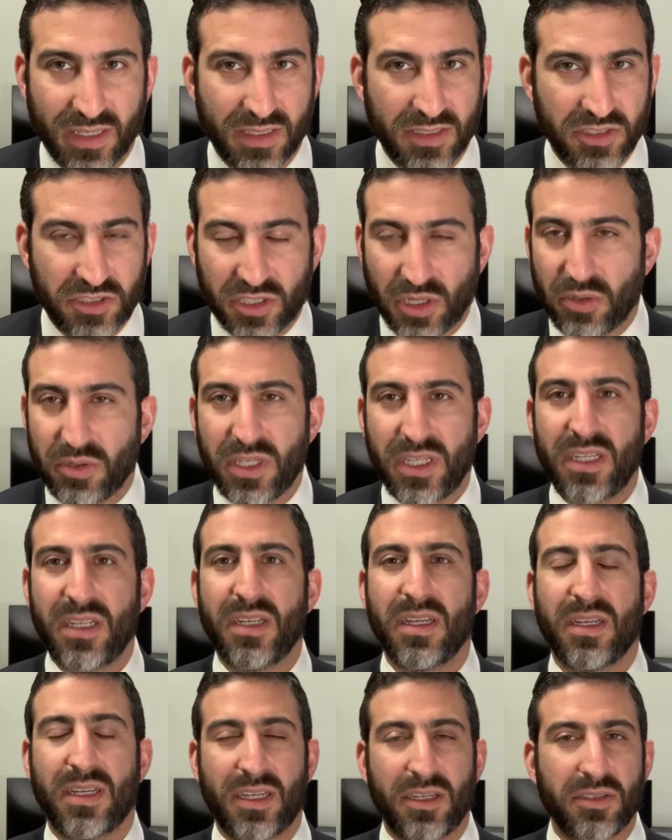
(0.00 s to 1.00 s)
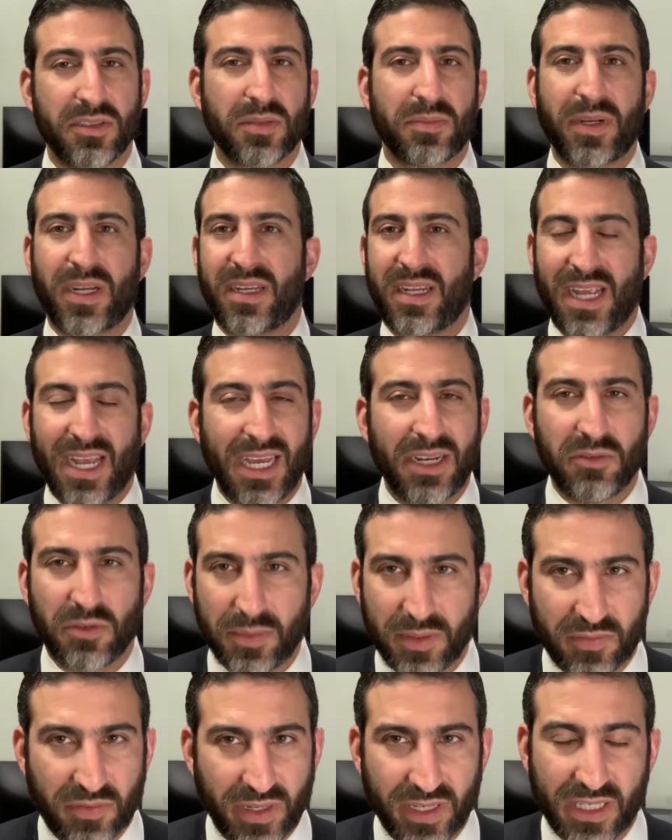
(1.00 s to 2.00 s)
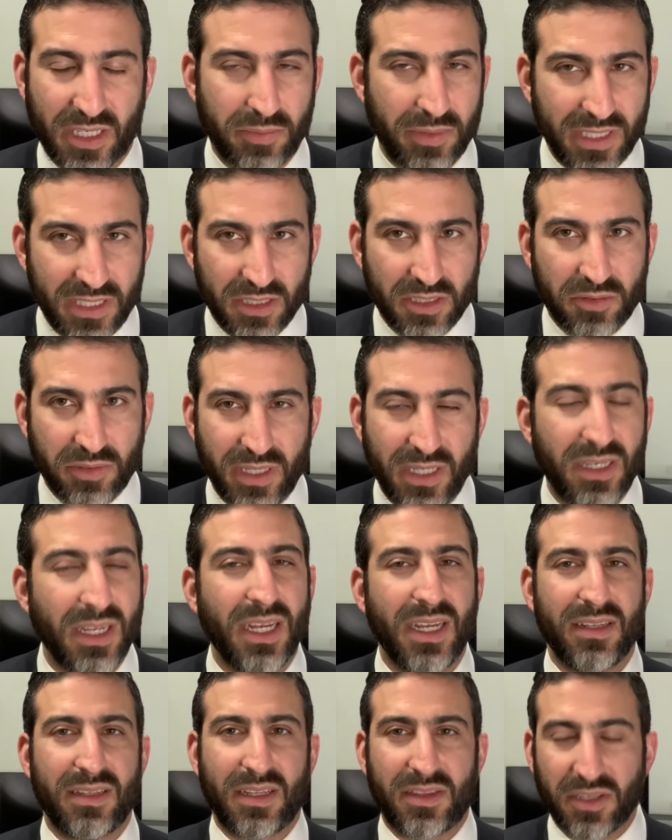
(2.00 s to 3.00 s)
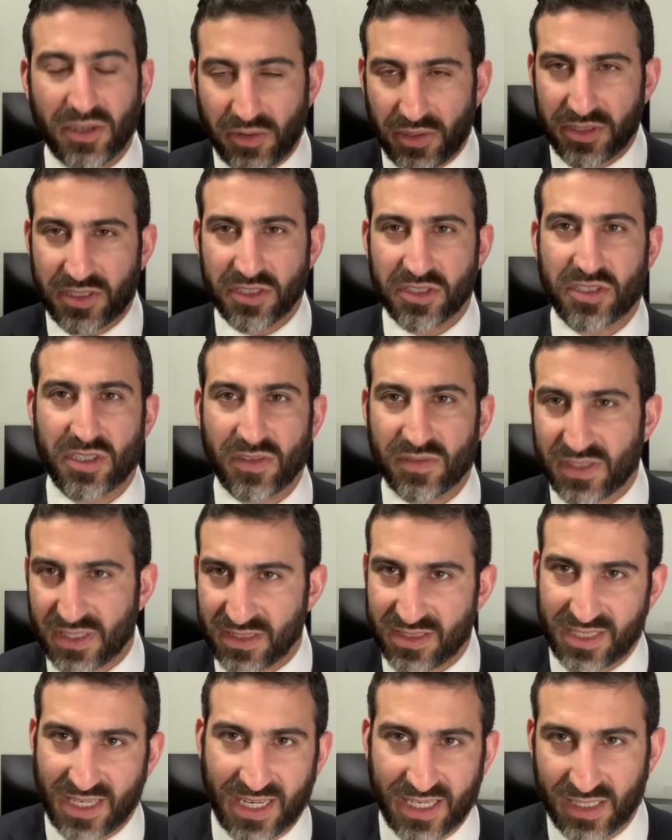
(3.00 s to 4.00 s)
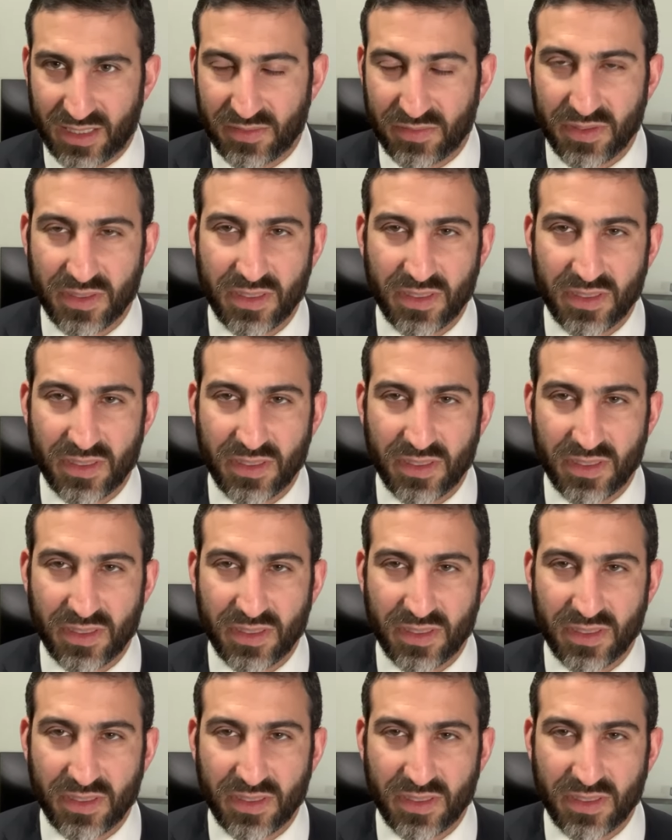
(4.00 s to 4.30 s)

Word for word: Jodi Hildebrandt and Ruby Franke already agreed that they're going to serve consecutive